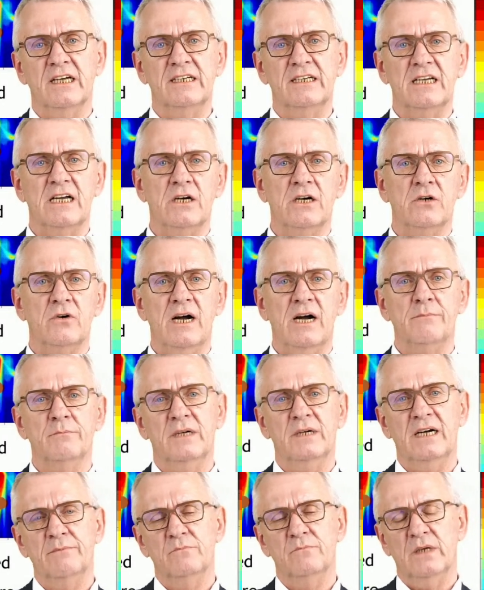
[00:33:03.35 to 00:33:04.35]
and now
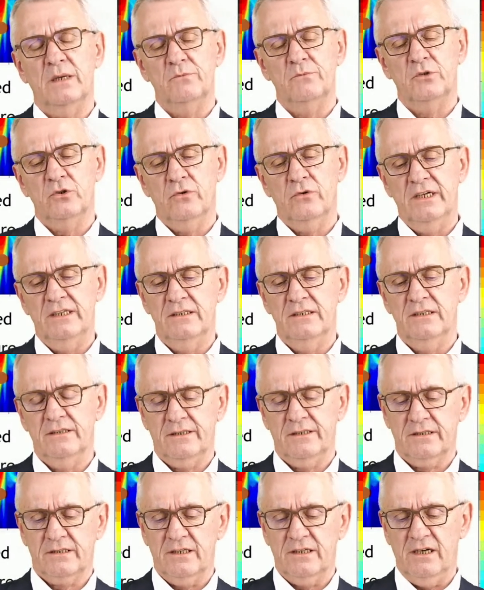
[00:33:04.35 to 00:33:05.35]
I'm
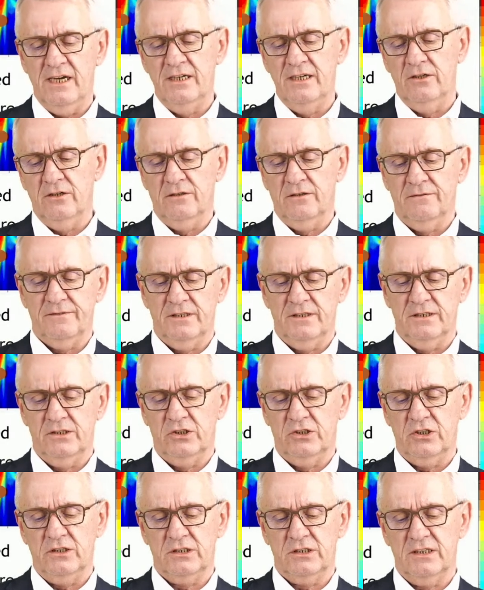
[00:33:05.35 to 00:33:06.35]
doing kind of
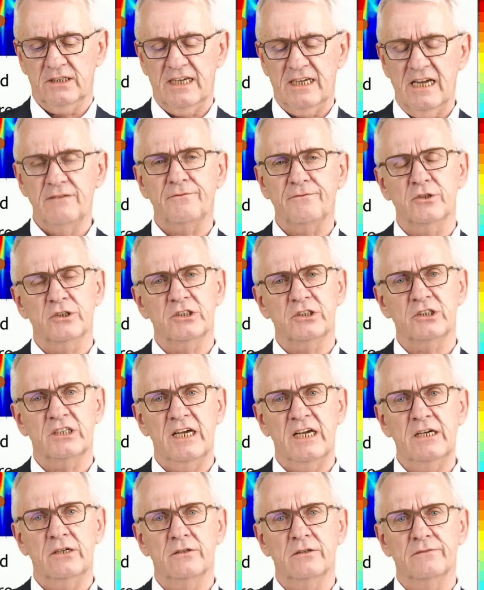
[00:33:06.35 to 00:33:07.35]
just again for the
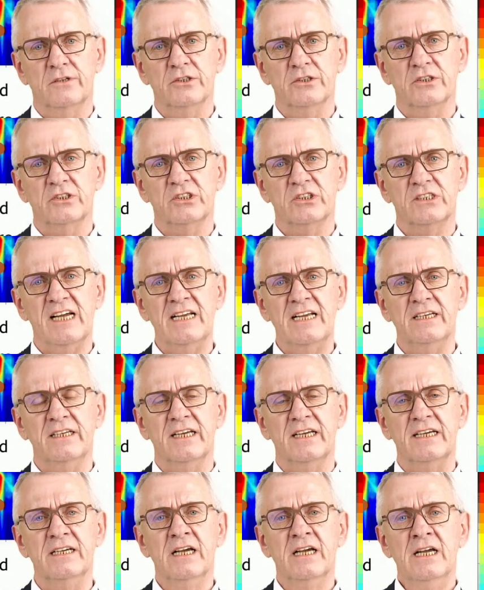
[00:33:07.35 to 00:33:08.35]
sake of
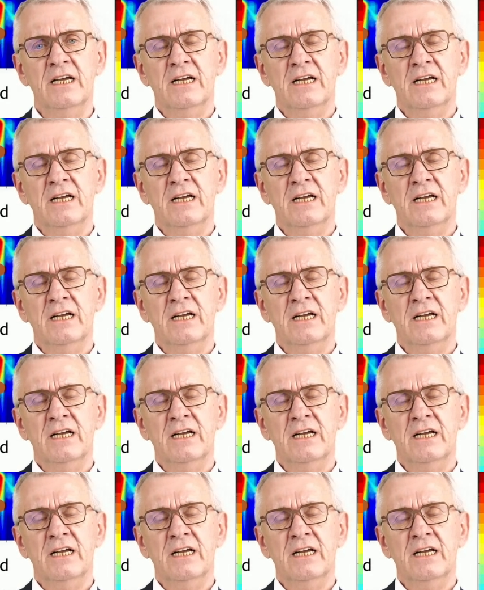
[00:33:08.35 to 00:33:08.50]
understanding,